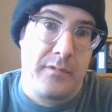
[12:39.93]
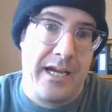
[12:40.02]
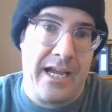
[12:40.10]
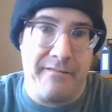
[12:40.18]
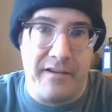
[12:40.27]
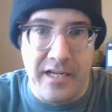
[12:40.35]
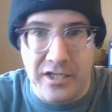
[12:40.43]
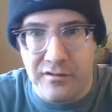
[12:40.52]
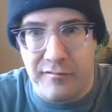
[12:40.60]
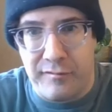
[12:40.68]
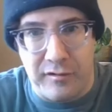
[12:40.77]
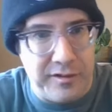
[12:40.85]
I have an
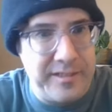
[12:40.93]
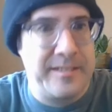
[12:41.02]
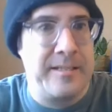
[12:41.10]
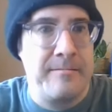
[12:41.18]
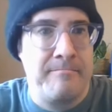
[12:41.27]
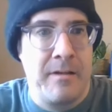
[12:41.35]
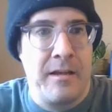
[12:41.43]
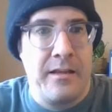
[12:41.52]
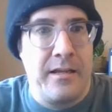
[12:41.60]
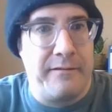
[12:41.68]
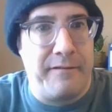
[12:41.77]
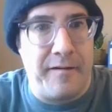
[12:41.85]
agent for a reason.
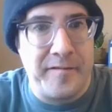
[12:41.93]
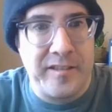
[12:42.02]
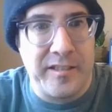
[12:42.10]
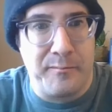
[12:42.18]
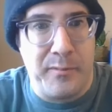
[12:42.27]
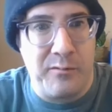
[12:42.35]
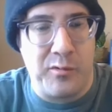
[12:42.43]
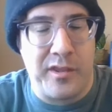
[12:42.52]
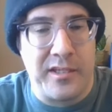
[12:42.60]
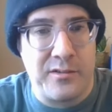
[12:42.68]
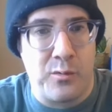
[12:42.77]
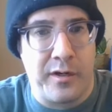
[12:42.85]
I've obviously been with
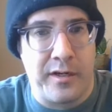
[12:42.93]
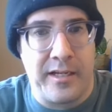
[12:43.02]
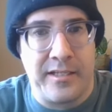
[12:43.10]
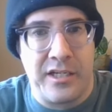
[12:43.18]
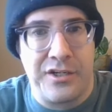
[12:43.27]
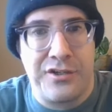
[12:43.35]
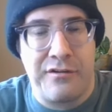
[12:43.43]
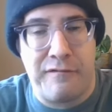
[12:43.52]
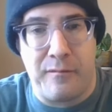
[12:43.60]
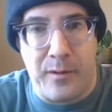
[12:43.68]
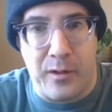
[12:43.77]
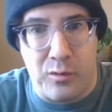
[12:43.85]
this organization
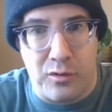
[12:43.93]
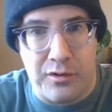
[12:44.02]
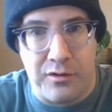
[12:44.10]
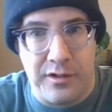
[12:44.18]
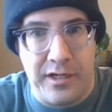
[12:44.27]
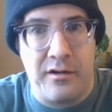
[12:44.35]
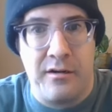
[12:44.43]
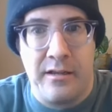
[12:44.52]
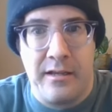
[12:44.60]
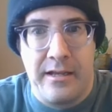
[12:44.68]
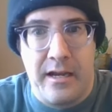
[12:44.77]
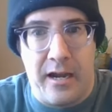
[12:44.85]
for my whole career.
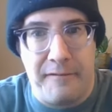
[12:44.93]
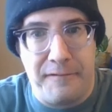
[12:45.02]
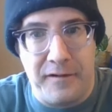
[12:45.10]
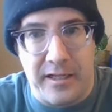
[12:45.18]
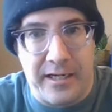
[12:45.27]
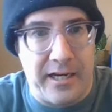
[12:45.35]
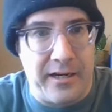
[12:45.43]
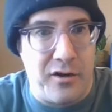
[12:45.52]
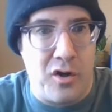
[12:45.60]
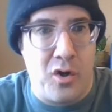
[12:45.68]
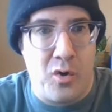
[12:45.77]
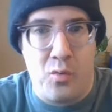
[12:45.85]
I feel like I
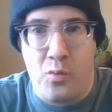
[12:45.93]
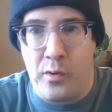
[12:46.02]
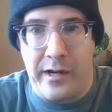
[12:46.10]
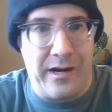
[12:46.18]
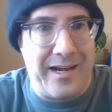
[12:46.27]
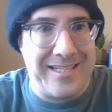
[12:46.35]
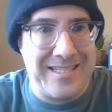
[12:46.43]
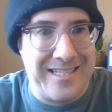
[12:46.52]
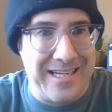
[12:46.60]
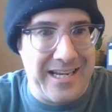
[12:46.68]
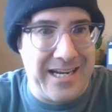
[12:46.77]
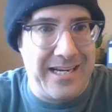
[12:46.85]
know where I
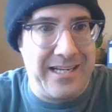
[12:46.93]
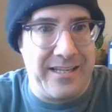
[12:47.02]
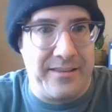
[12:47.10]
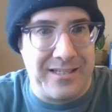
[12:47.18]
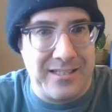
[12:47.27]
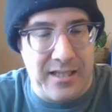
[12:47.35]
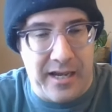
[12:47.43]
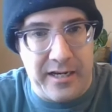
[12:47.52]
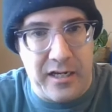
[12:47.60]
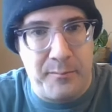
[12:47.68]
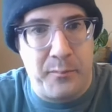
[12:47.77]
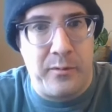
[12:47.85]
stand in this
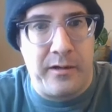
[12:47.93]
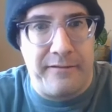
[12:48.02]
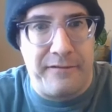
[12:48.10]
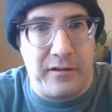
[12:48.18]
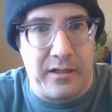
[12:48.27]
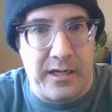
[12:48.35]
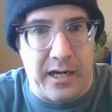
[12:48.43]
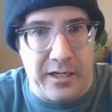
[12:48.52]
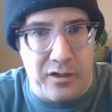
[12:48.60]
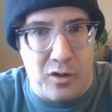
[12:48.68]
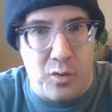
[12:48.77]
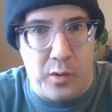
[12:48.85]
lineup. I feel like I
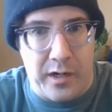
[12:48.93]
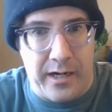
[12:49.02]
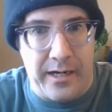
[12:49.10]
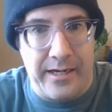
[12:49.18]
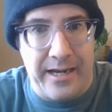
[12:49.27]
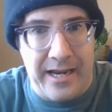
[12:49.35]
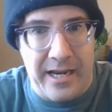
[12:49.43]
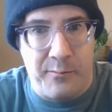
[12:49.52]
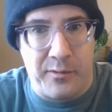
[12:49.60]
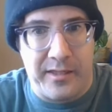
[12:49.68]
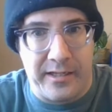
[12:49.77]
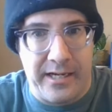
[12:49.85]
know where I am
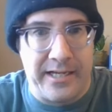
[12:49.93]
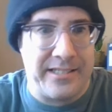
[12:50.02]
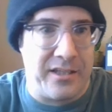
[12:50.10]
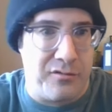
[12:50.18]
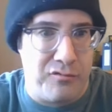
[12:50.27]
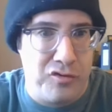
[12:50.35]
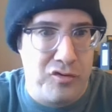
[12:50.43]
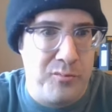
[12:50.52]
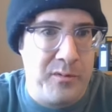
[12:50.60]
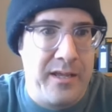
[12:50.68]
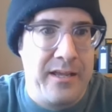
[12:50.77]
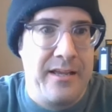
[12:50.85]
with the guys in the
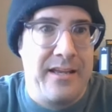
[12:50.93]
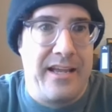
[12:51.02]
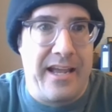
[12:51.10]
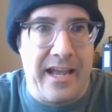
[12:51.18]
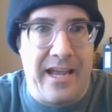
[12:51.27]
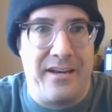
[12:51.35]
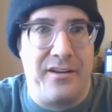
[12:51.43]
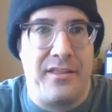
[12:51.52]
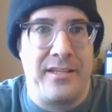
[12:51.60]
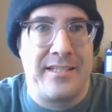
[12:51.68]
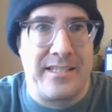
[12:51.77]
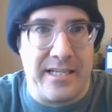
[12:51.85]
room and
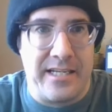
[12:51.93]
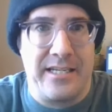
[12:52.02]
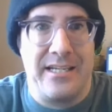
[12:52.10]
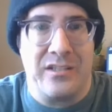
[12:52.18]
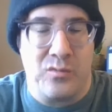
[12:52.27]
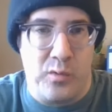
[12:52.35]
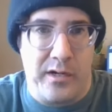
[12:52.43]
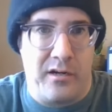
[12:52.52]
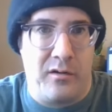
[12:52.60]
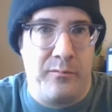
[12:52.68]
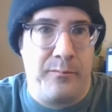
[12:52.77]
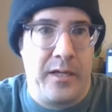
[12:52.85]
the city as
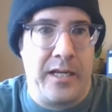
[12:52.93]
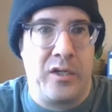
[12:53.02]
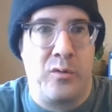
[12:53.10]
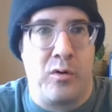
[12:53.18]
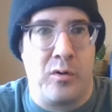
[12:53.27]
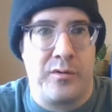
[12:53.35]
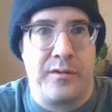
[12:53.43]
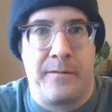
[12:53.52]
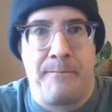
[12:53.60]
well, end quote.